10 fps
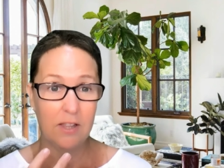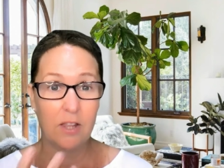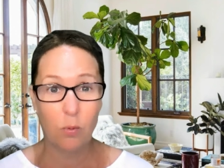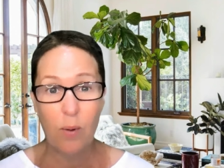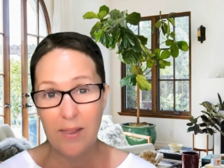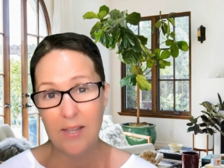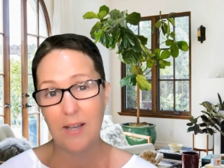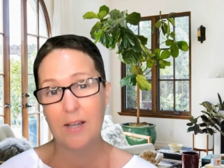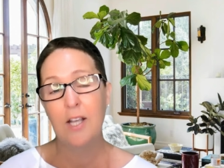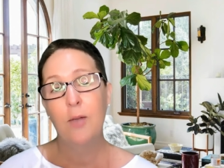the
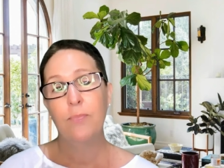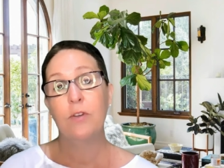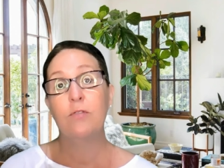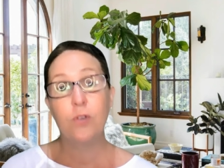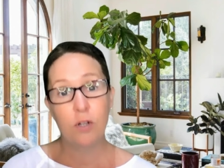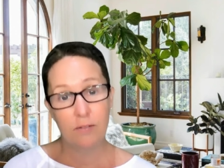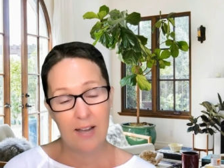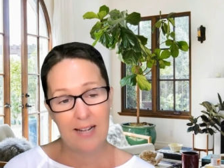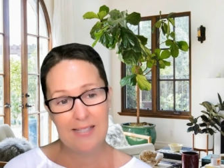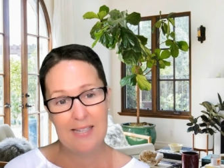weather, the food of
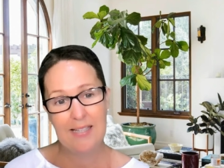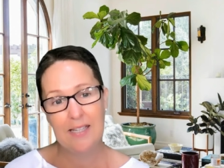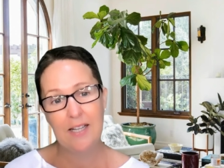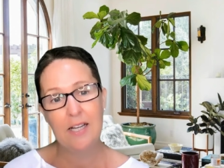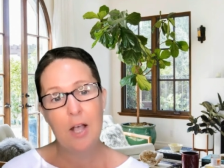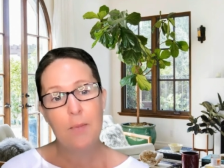that season.